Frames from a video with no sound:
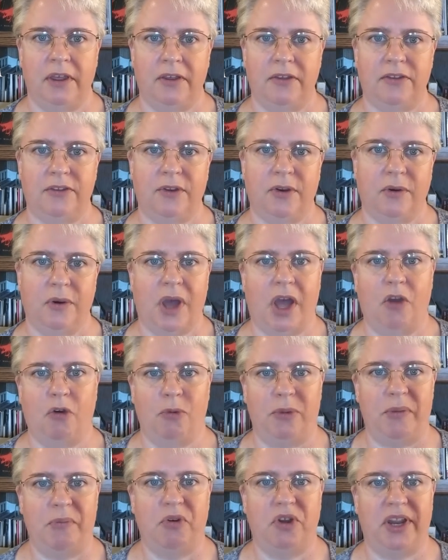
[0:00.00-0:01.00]
so I will
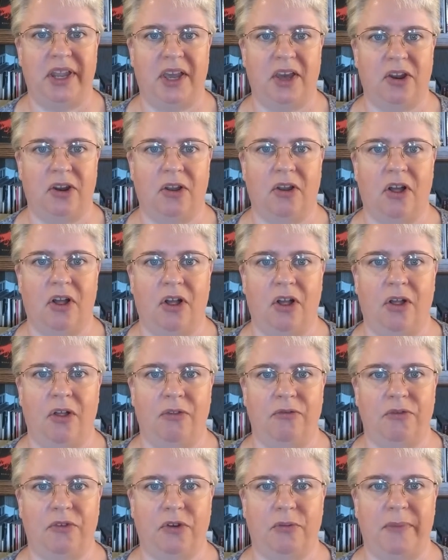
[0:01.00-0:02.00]
be putting out a call
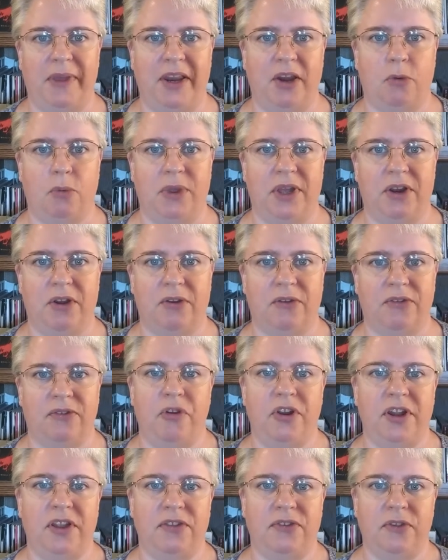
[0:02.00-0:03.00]
for beta readers
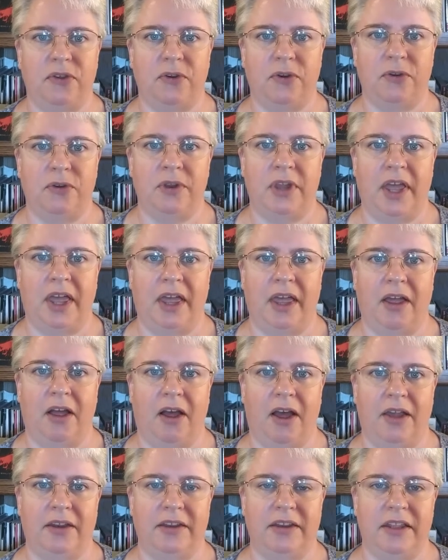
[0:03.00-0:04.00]
pretty soon
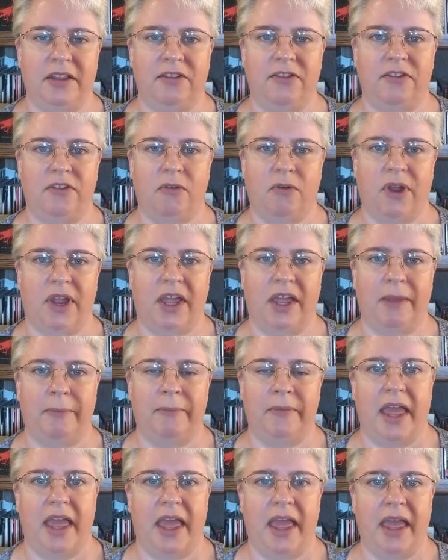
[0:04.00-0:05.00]
on Instagram
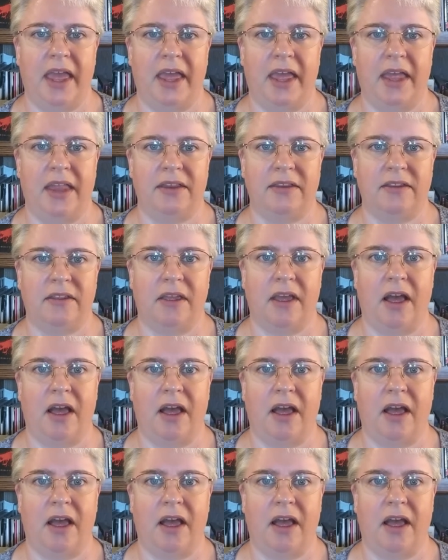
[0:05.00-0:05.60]
and